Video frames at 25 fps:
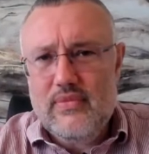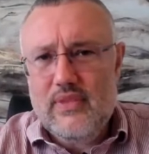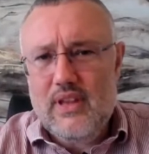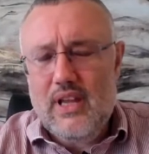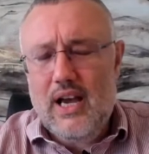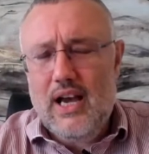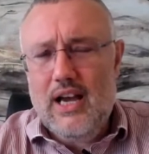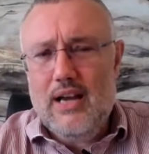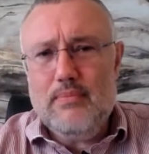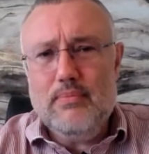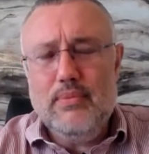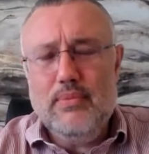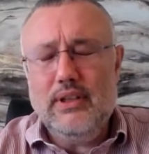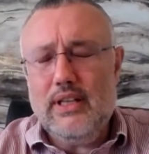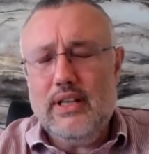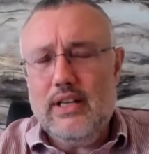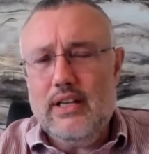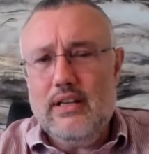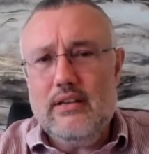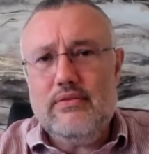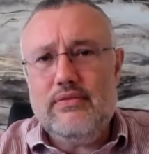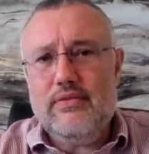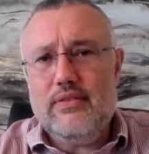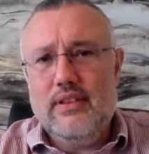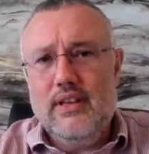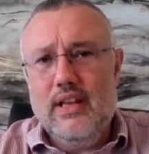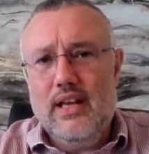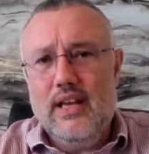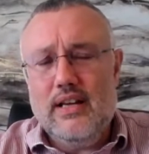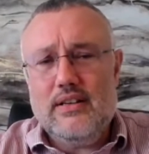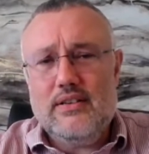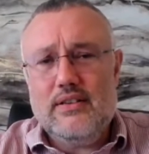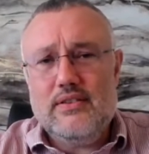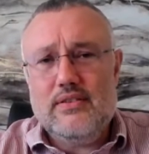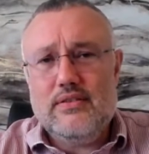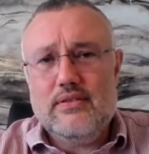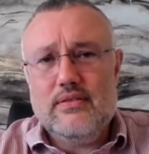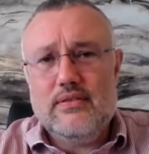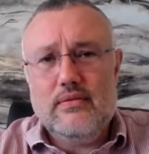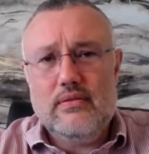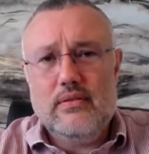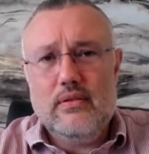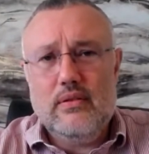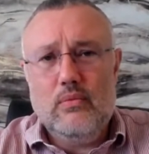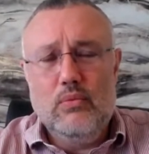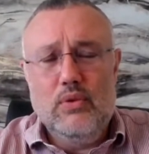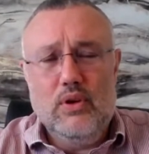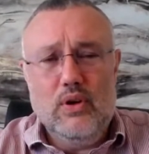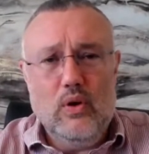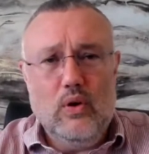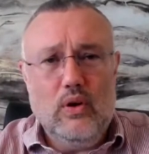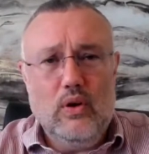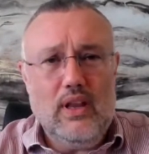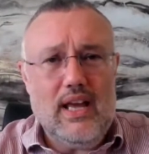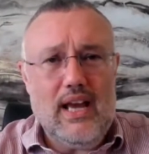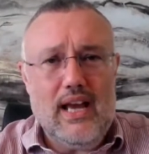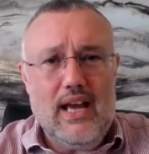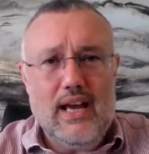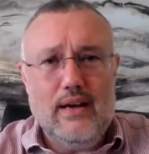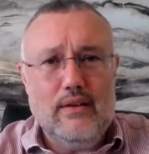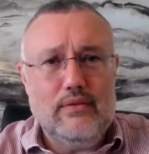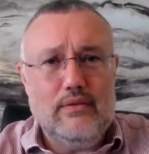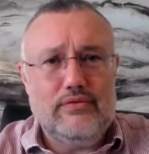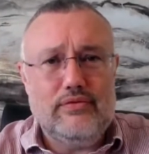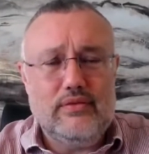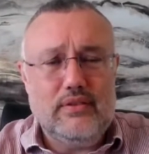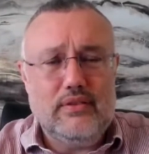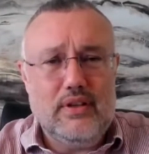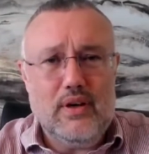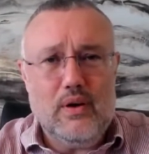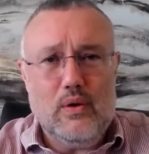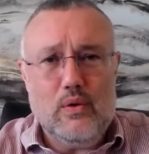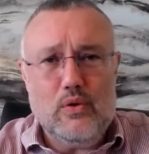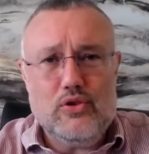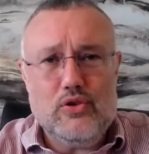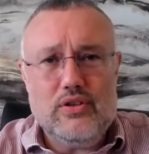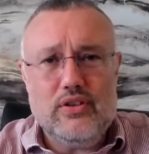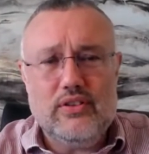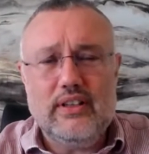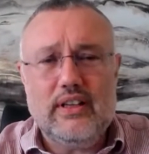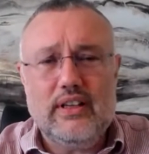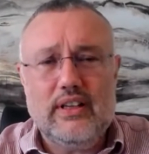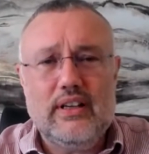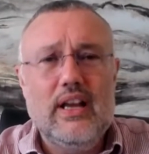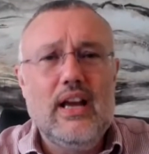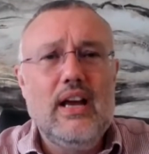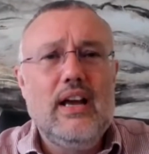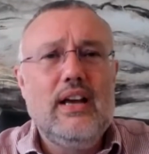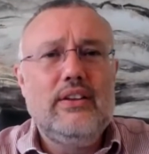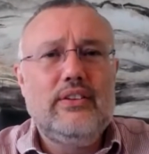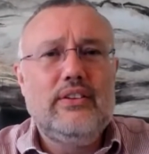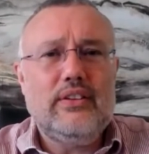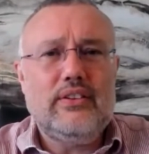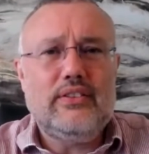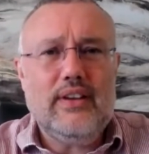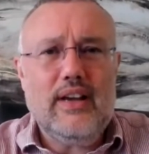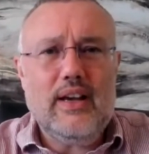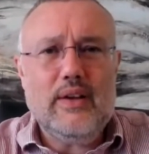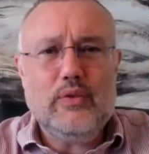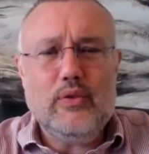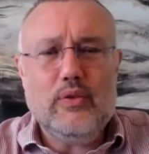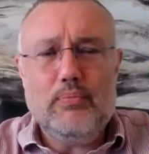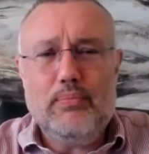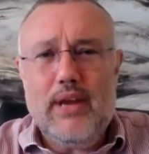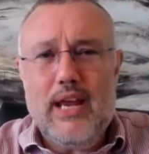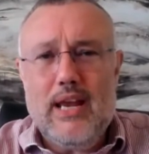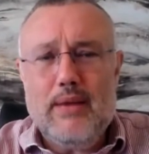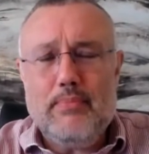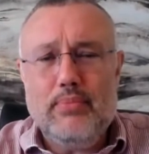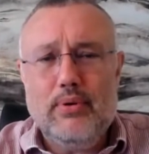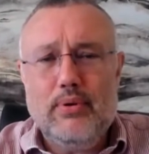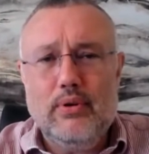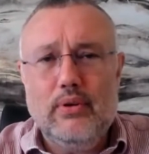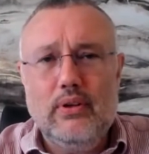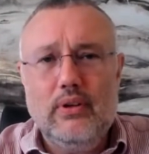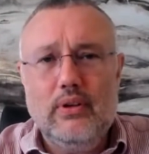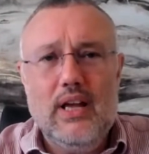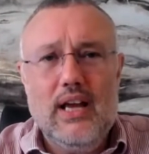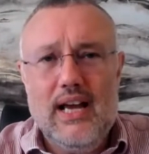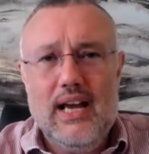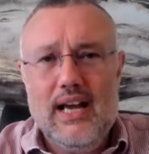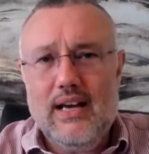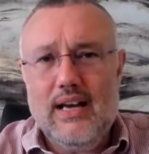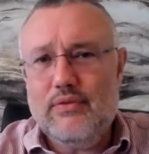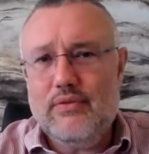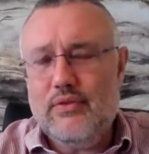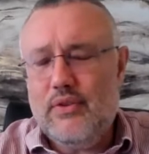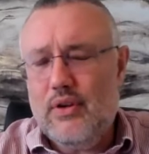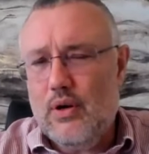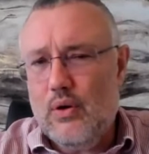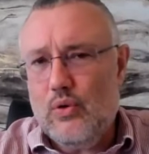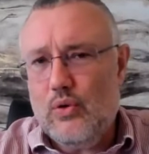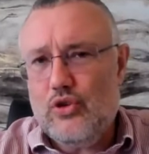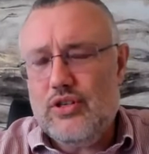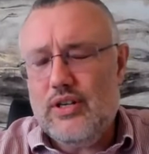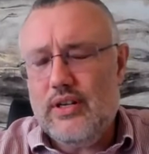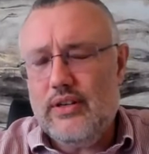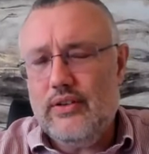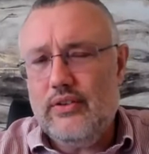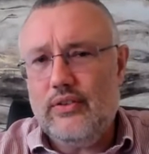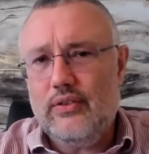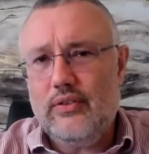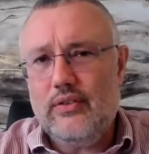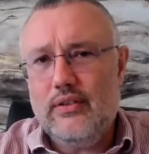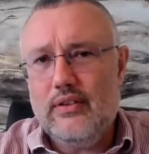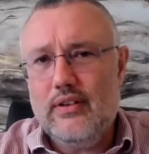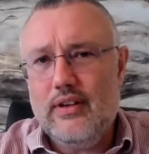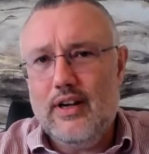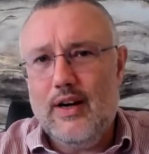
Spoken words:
I believe that we all have coaches. Like, successful people have coaches.